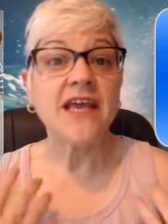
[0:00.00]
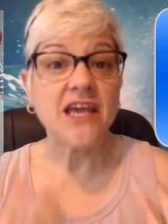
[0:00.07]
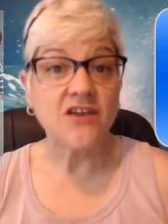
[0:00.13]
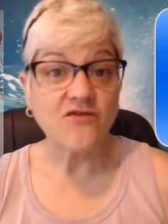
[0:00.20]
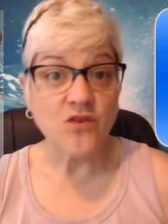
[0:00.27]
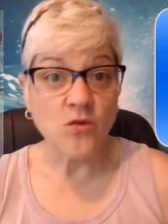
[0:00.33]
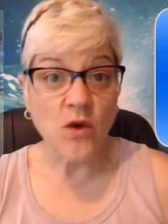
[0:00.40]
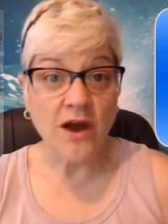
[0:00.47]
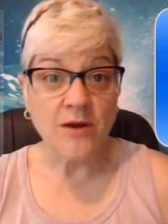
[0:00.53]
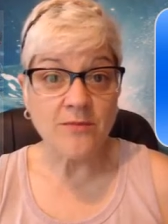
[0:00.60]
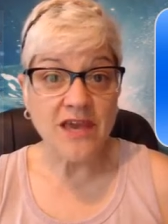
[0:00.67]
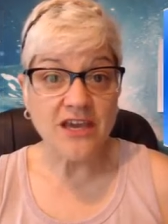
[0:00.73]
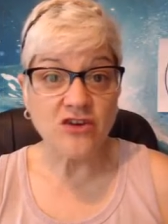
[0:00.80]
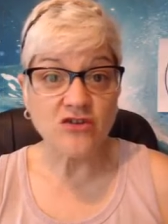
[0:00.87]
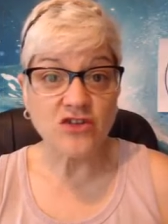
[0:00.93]
If you want to
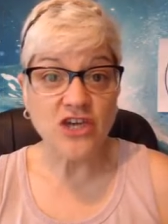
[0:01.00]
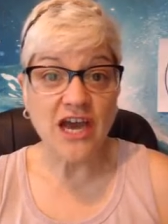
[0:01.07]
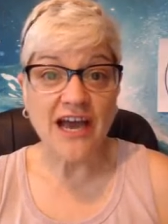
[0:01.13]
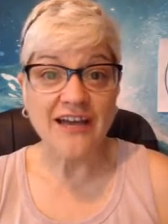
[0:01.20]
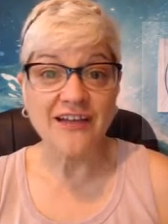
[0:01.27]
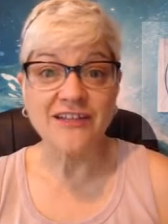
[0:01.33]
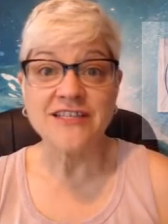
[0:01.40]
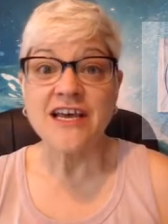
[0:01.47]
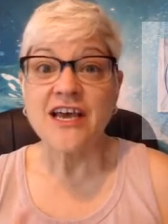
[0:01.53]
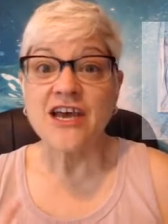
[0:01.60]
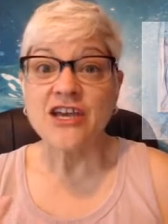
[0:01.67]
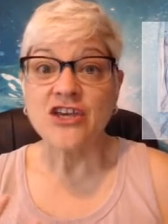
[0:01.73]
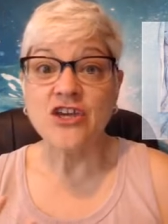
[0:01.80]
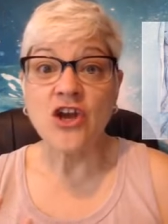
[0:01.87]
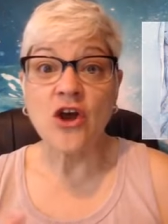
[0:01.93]
make your child,
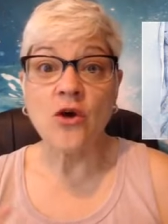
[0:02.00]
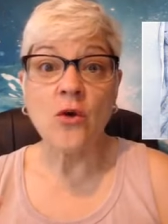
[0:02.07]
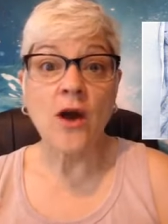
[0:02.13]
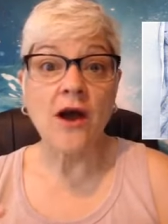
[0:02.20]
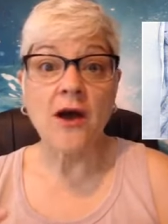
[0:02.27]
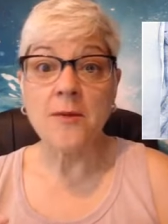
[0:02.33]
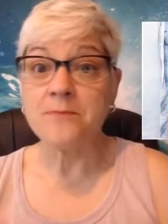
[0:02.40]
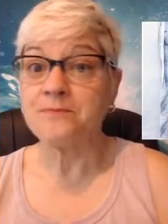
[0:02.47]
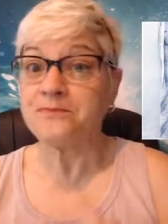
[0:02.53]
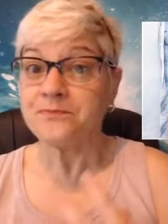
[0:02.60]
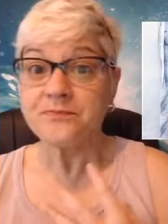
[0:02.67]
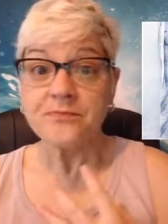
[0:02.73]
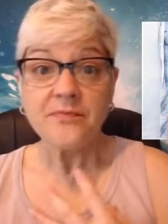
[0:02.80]
you know, um,